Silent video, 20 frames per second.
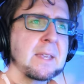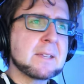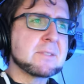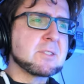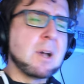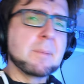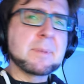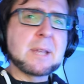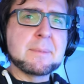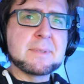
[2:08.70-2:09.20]

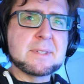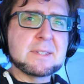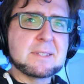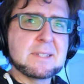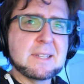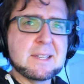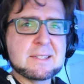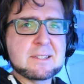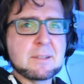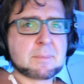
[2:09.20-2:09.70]
sometimes it's
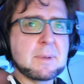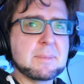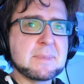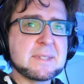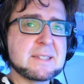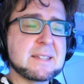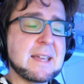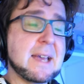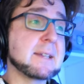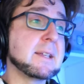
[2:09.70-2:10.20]
this,
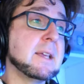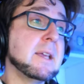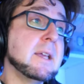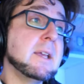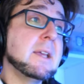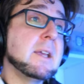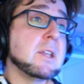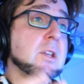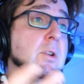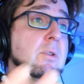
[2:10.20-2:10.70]
sometimes it's that.
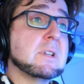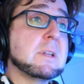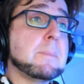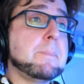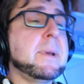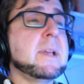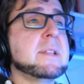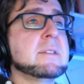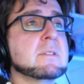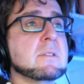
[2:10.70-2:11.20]
You know, it
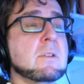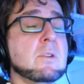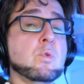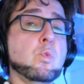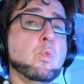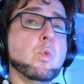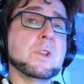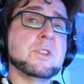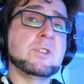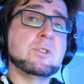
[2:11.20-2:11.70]
depends
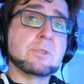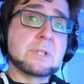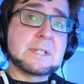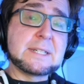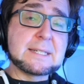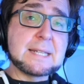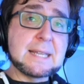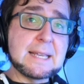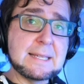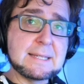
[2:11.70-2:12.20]
on what your
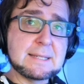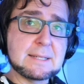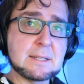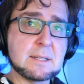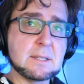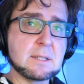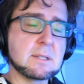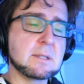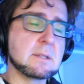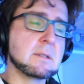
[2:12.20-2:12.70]

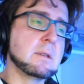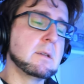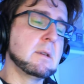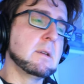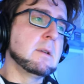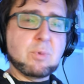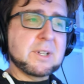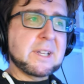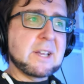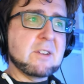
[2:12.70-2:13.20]
taste is,
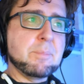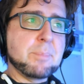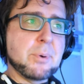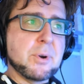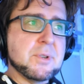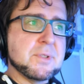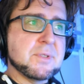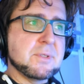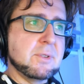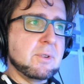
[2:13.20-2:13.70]
what kind of
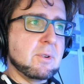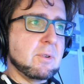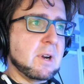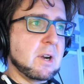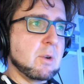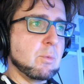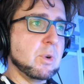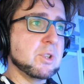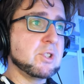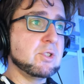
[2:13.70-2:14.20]
person you
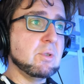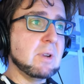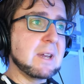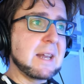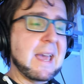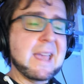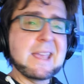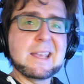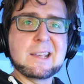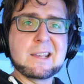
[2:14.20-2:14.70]
are, what you
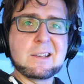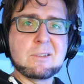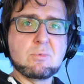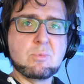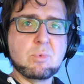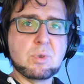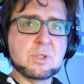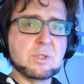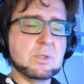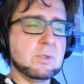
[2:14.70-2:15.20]
like,
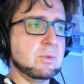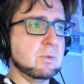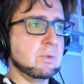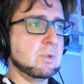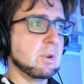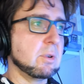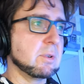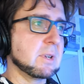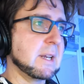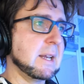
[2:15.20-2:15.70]
what you
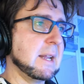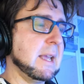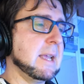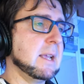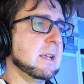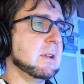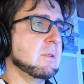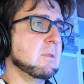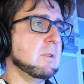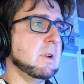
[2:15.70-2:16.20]
don't
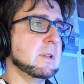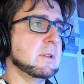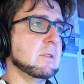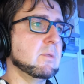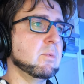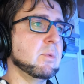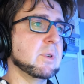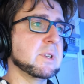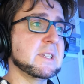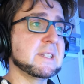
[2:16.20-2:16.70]
like,
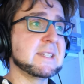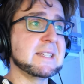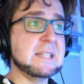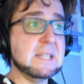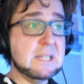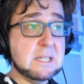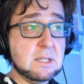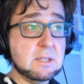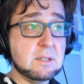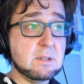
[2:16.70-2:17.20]
and what
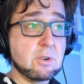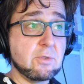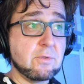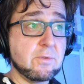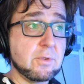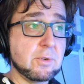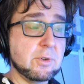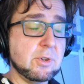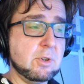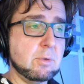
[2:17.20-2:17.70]
is easier
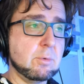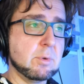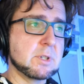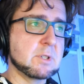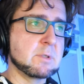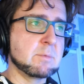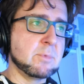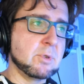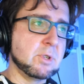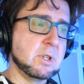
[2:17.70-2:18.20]
for you,
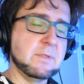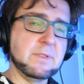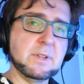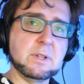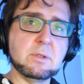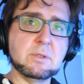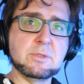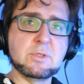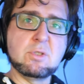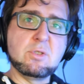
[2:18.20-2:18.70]
what is more
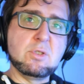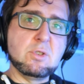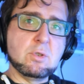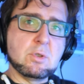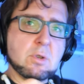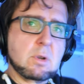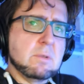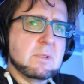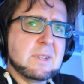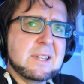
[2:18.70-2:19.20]
difficult to you. You
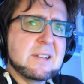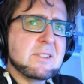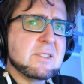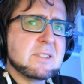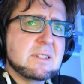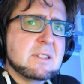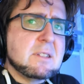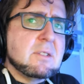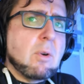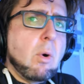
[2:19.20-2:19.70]
know,
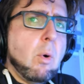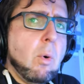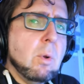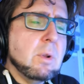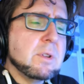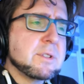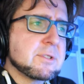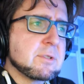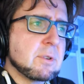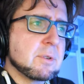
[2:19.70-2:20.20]
there's
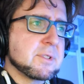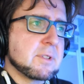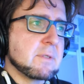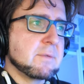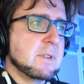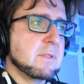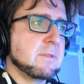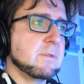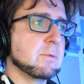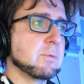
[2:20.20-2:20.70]
all sorts
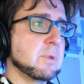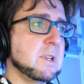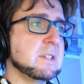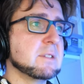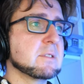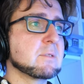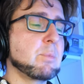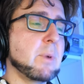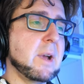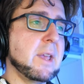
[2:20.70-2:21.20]
of different
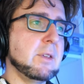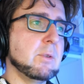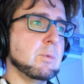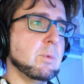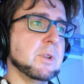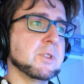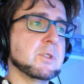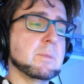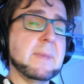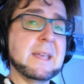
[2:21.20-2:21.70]
reasons why you
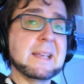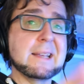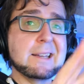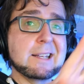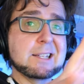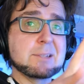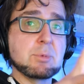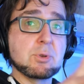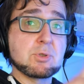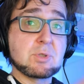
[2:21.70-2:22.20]
want to make an
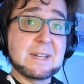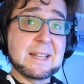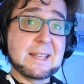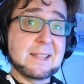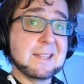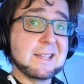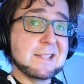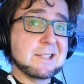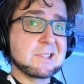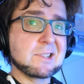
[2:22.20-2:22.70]
explosion
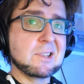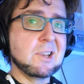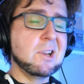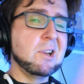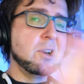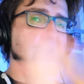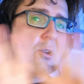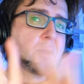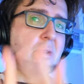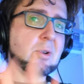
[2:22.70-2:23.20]
like this,
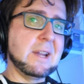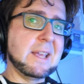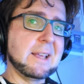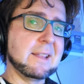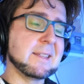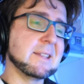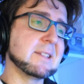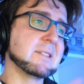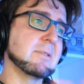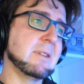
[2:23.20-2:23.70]
or
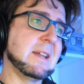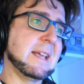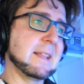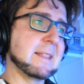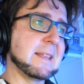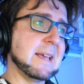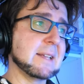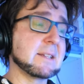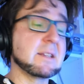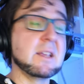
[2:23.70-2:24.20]
like this, or
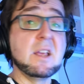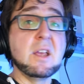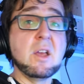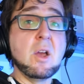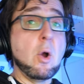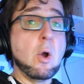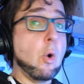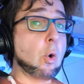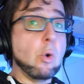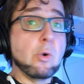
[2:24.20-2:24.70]
like that,
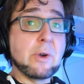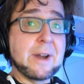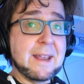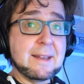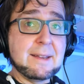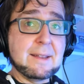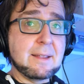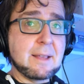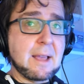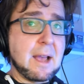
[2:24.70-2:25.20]
or
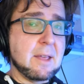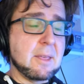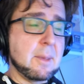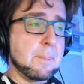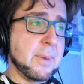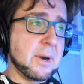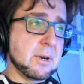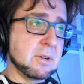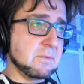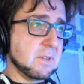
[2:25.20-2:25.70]
any other
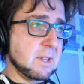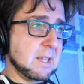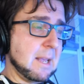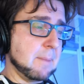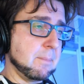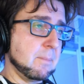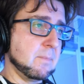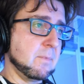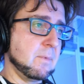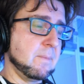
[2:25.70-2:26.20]
part of the
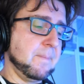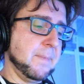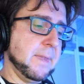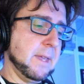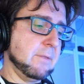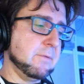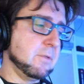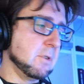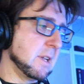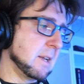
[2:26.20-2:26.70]
game
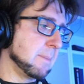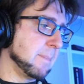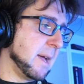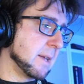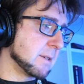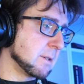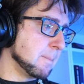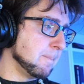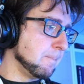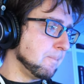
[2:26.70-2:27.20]
for that
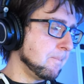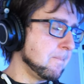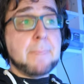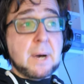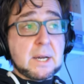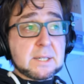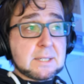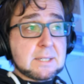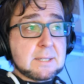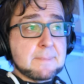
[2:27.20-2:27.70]
matter.
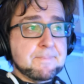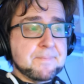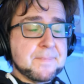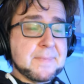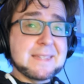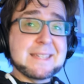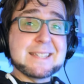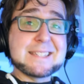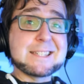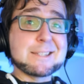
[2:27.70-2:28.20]
But
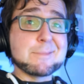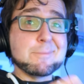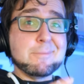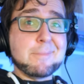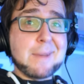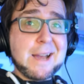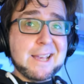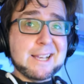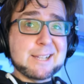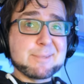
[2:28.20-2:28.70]
this is
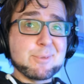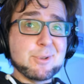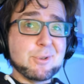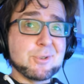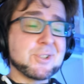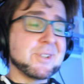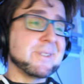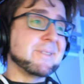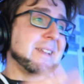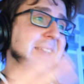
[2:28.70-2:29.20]
my
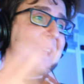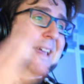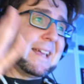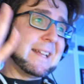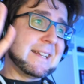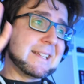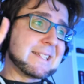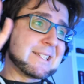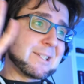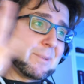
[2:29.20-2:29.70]
explosion,
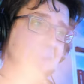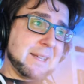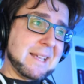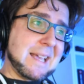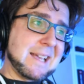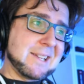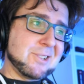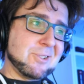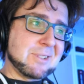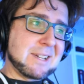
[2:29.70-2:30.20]
and something
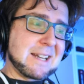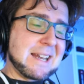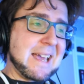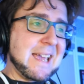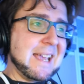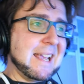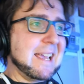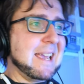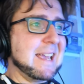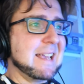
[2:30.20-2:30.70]
I don't
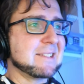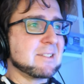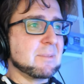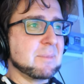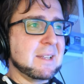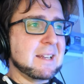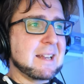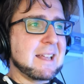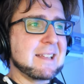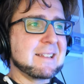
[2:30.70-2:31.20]
like,
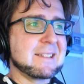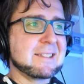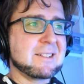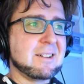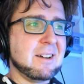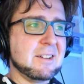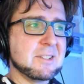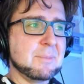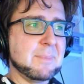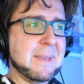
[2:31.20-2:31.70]
something that's
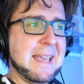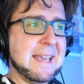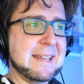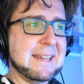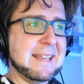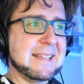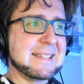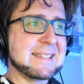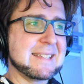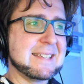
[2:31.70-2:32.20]
causing me
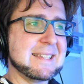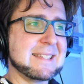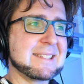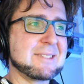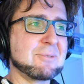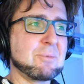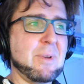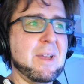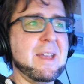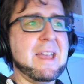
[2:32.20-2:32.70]
headaches,
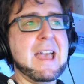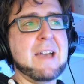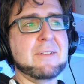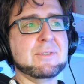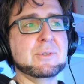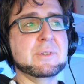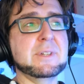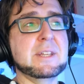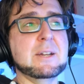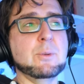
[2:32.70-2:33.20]
is to
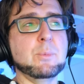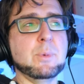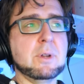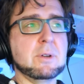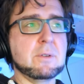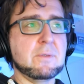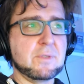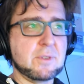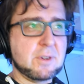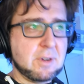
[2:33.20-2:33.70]
have to deal with a
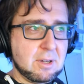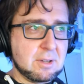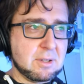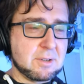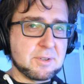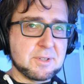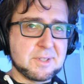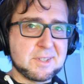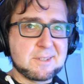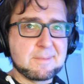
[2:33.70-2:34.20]
lot of
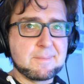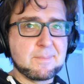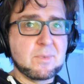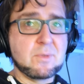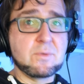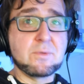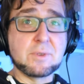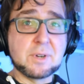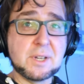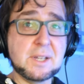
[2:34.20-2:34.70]
colors
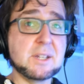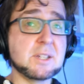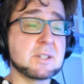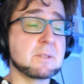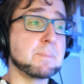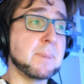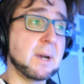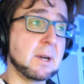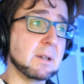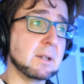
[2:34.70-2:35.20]
for
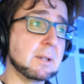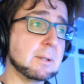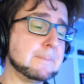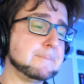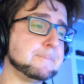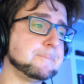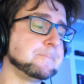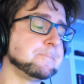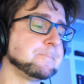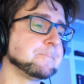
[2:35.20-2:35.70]
each particle.
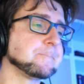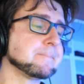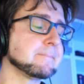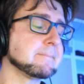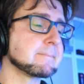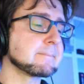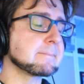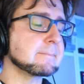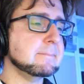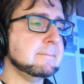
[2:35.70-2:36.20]

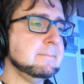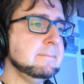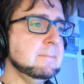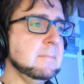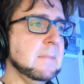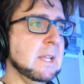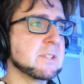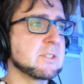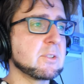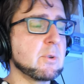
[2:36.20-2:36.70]

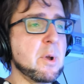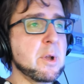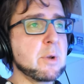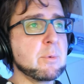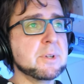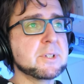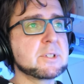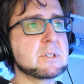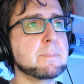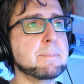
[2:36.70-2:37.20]
So I
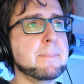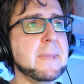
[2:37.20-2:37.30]
want to